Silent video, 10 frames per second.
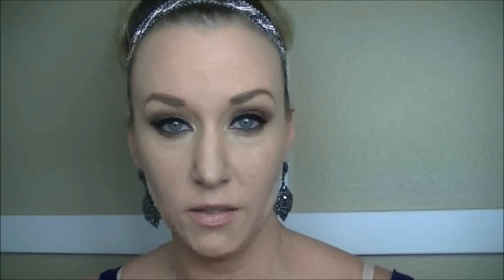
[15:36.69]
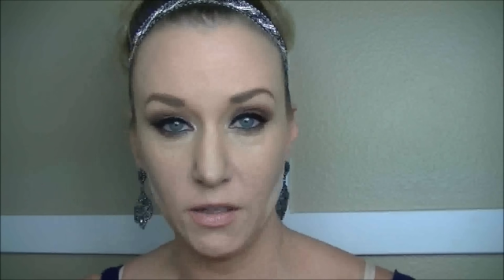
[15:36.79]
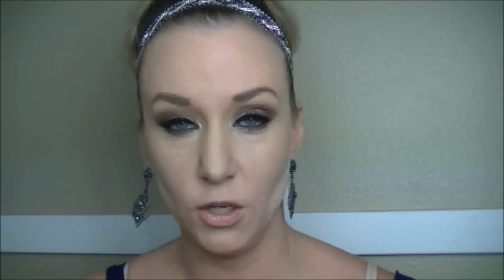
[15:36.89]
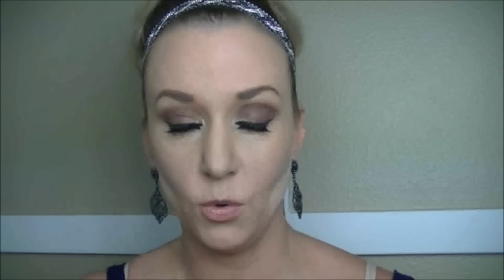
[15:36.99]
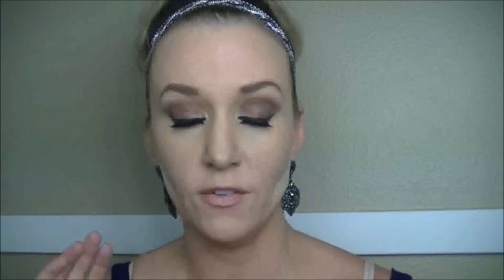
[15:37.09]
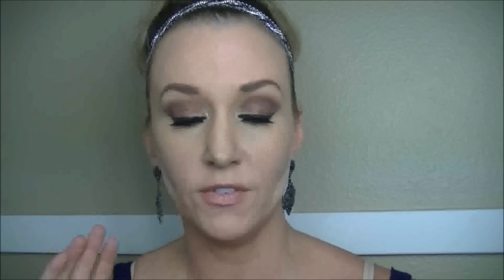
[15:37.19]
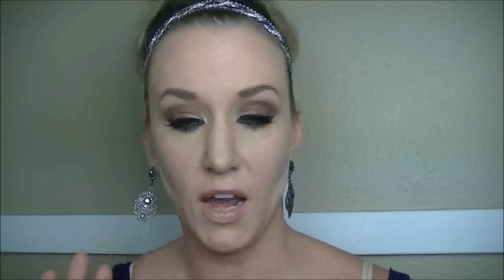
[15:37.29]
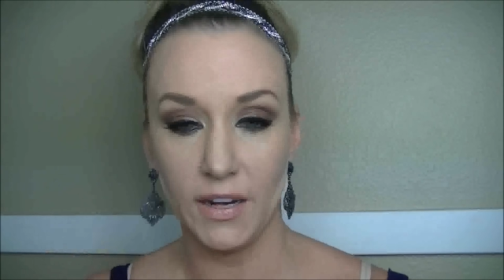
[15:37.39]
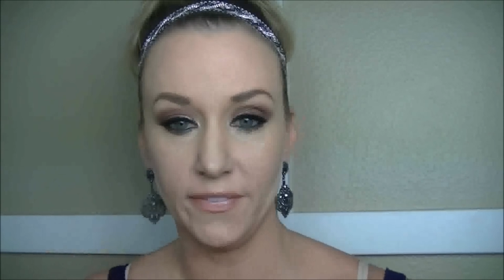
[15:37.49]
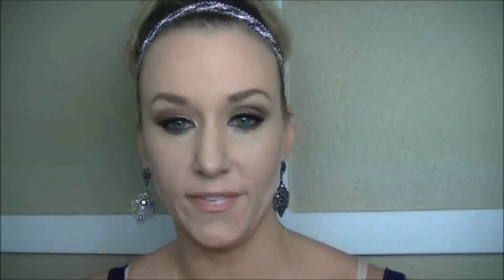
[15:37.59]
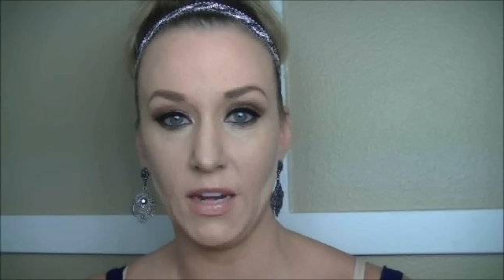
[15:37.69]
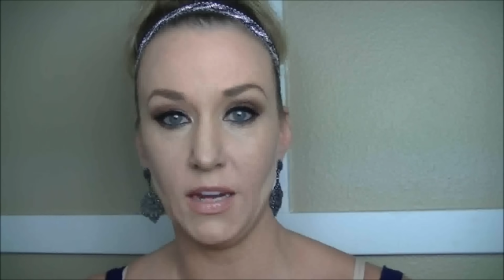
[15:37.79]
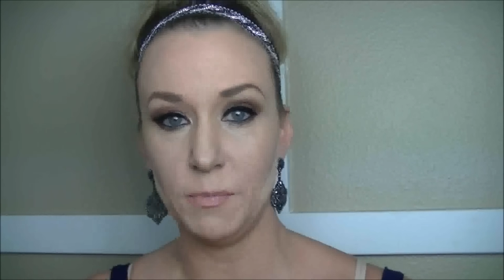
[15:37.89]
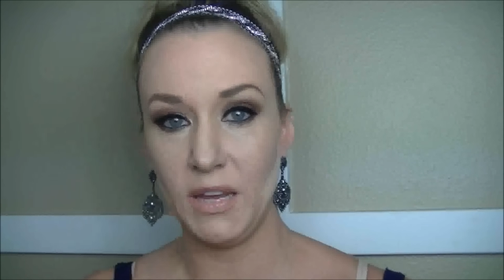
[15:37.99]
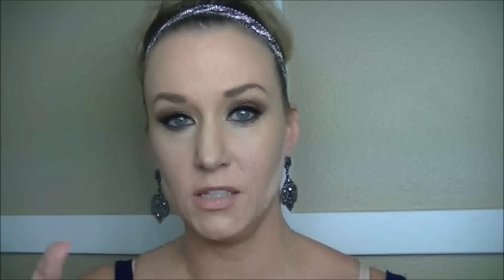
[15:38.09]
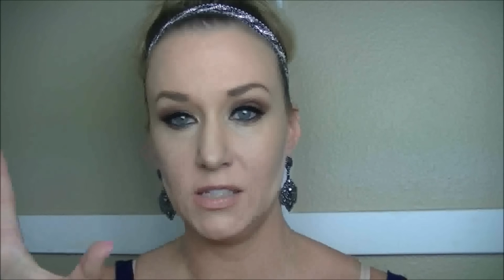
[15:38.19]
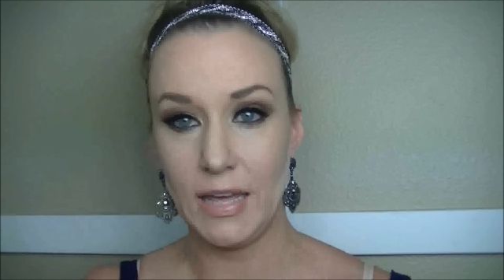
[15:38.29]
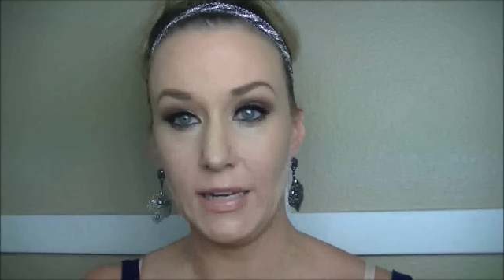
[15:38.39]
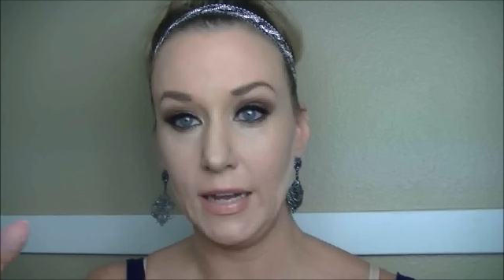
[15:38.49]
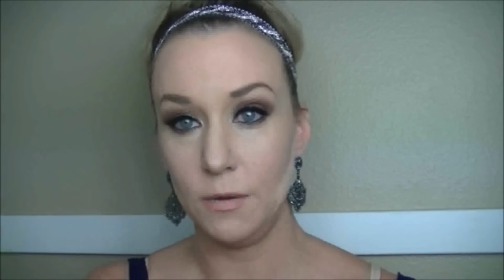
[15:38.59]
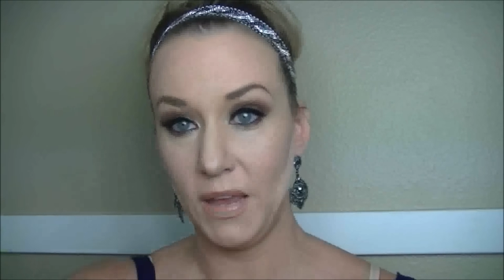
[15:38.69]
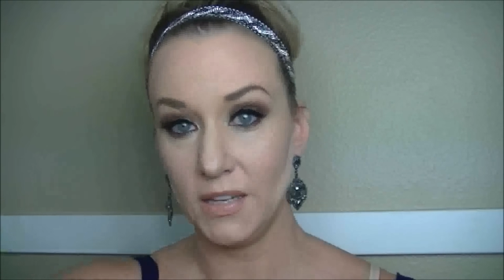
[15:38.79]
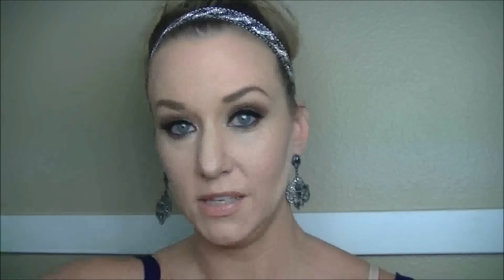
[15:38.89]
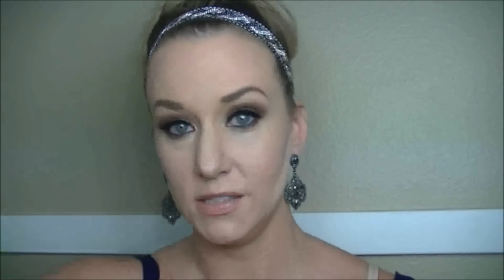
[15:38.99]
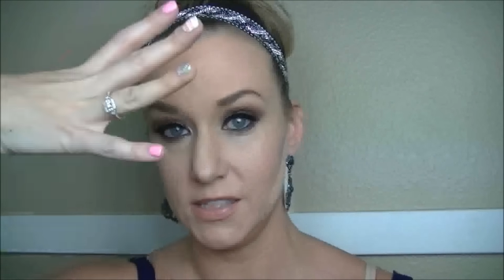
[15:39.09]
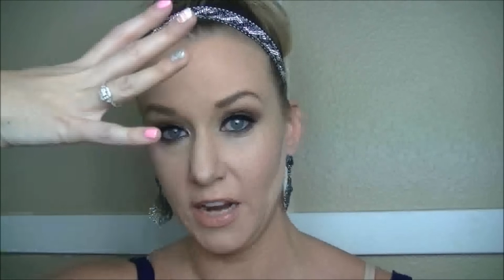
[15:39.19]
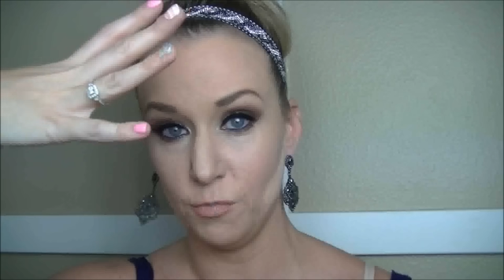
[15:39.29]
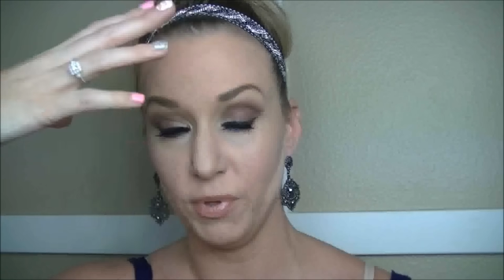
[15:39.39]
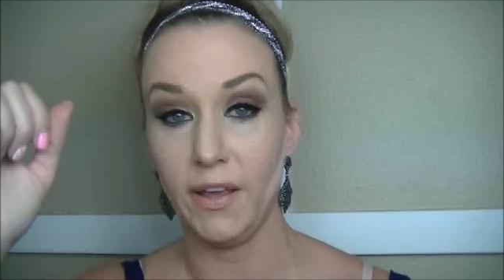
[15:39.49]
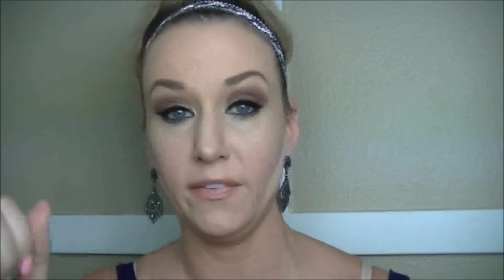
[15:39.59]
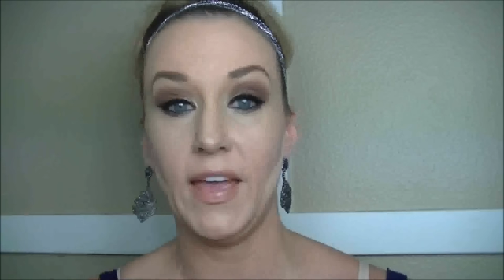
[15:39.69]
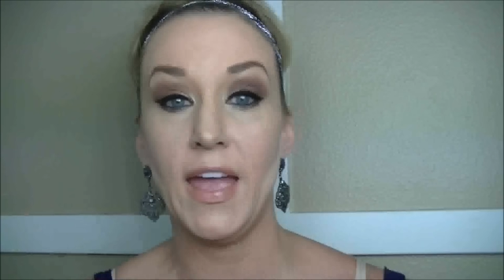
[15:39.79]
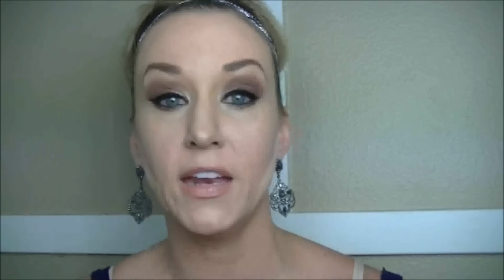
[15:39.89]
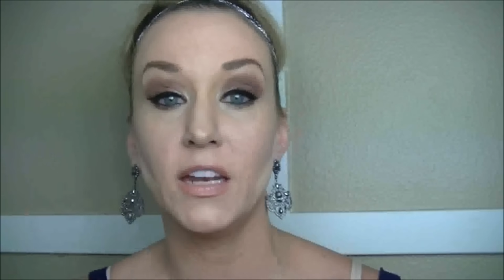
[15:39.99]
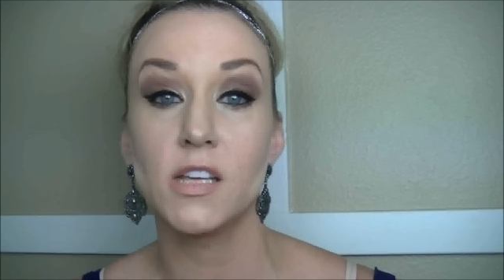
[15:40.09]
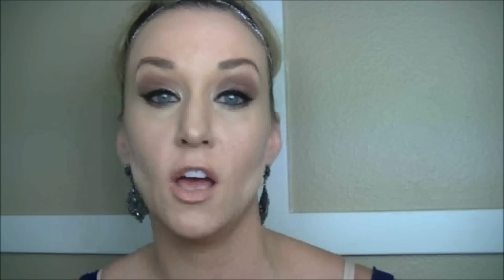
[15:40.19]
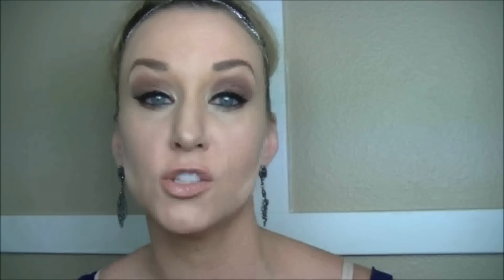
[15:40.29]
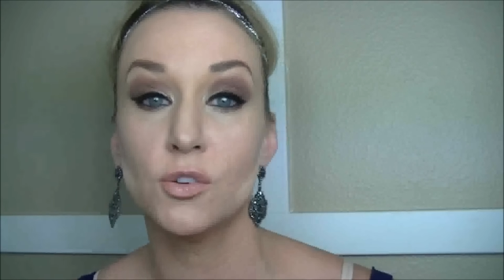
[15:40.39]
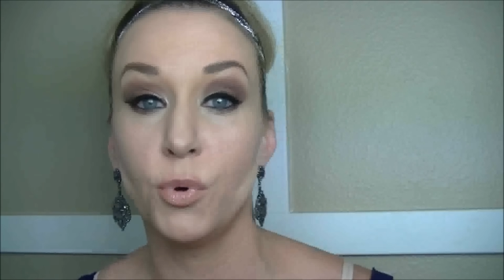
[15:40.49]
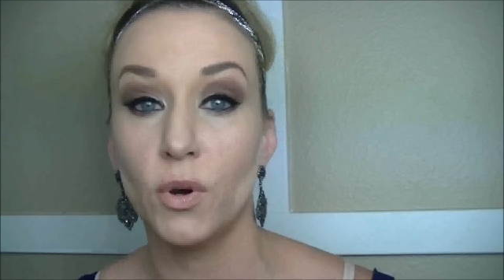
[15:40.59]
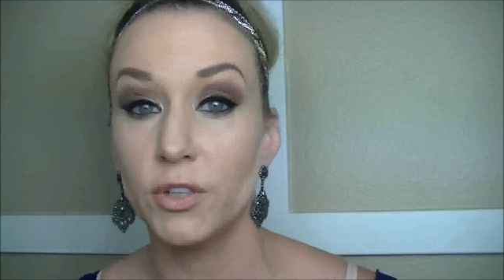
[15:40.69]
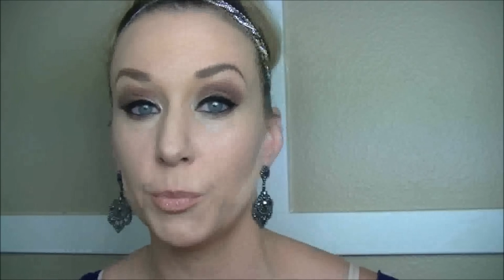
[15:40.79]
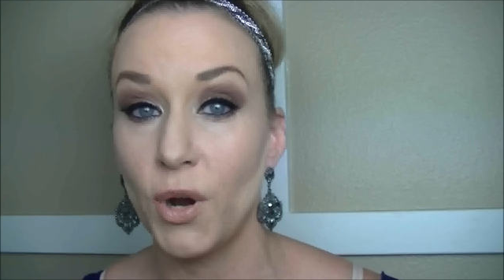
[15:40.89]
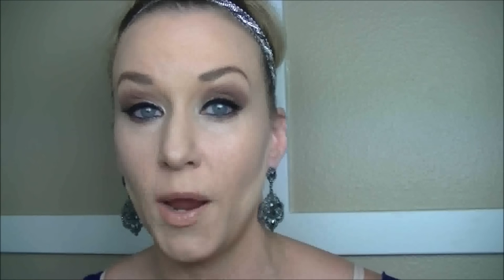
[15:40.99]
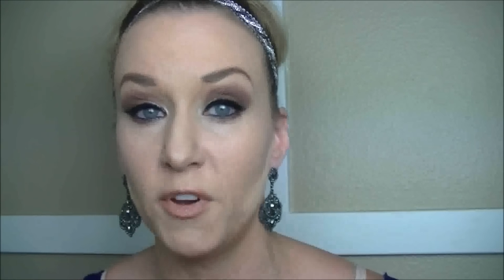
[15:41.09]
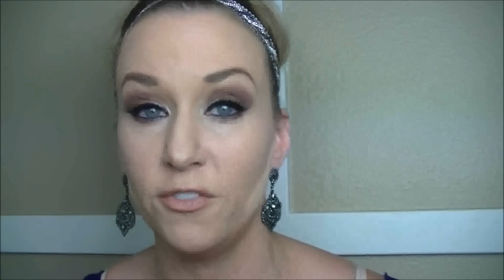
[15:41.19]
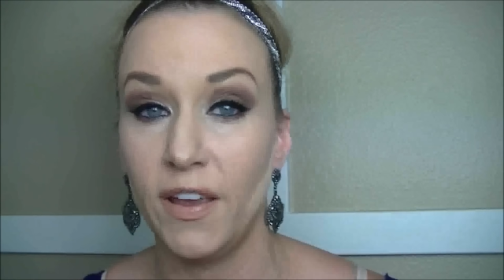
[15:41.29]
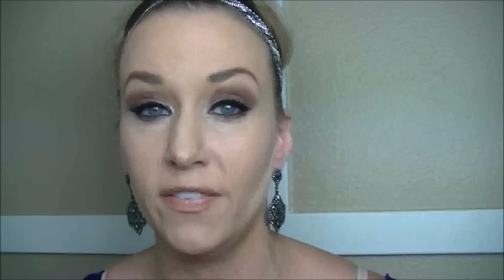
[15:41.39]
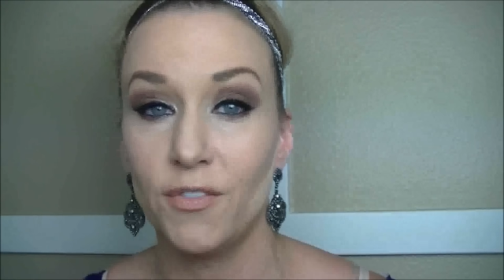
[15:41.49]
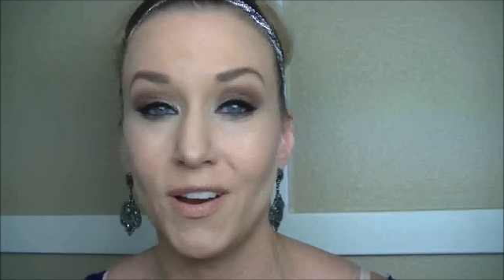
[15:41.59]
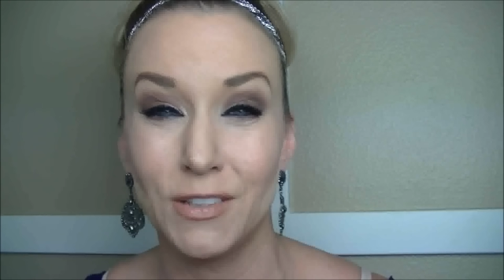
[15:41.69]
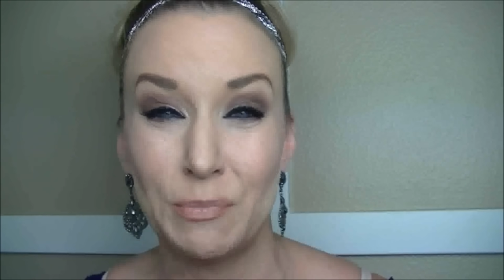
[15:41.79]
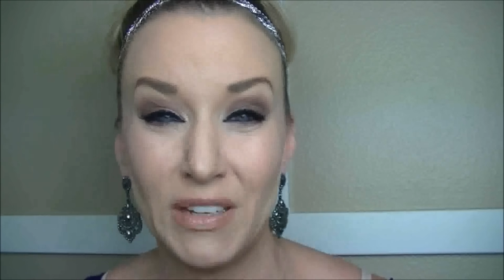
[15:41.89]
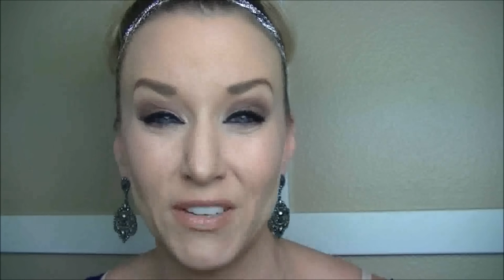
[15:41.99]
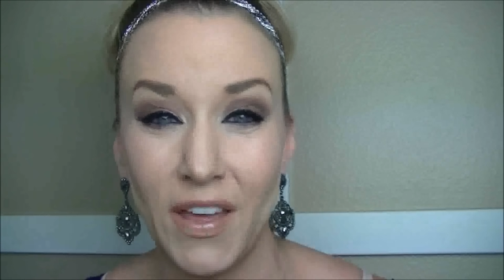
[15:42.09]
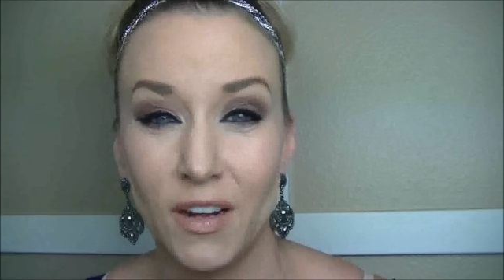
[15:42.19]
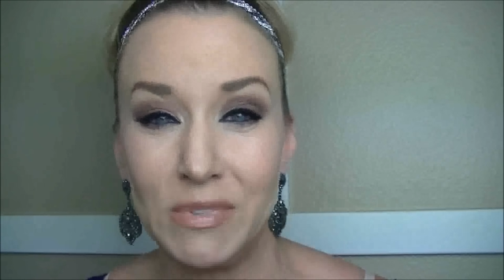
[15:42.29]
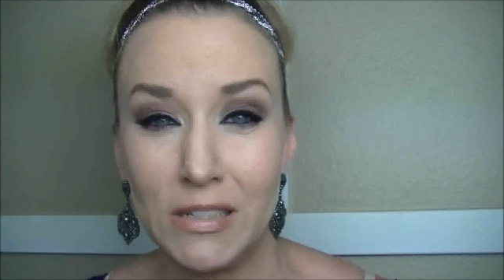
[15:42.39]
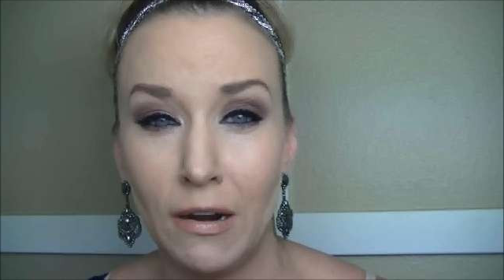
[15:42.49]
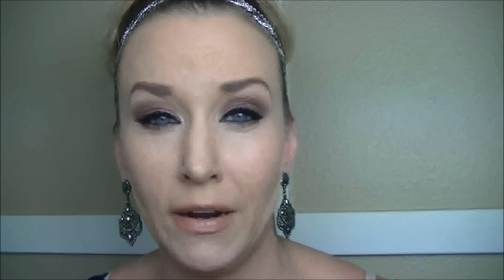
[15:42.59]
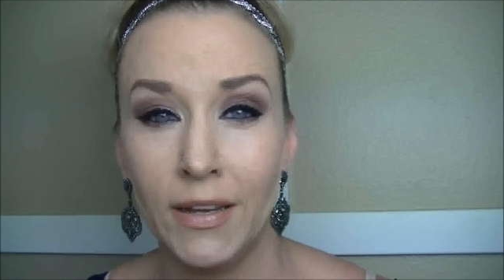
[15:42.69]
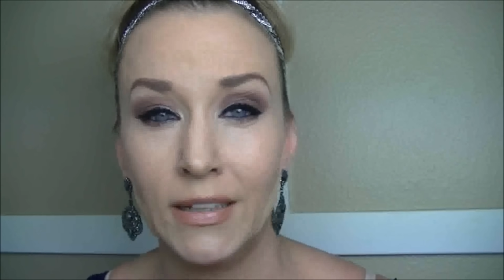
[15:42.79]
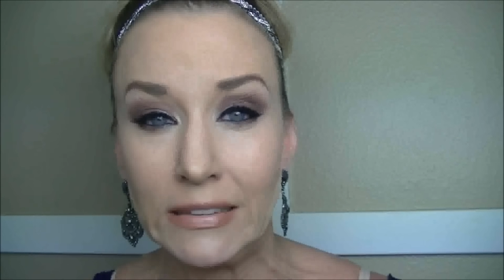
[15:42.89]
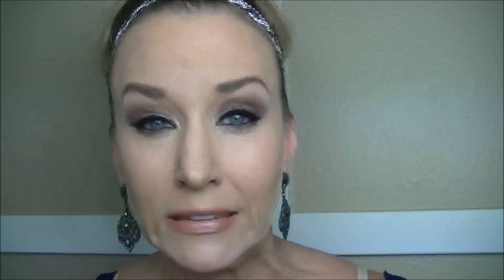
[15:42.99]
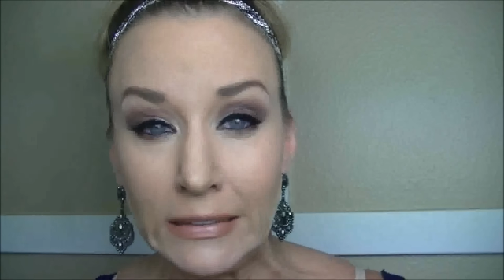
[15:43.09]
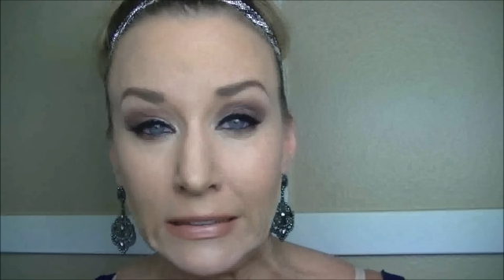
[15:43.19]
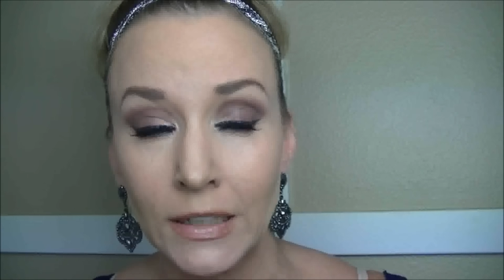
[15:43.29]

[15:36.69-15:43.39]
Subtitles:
You have got to set it because setting it makes it stay in place. And it's also important to prime your face. I forgot to mention that. I'm sorry. Ugh.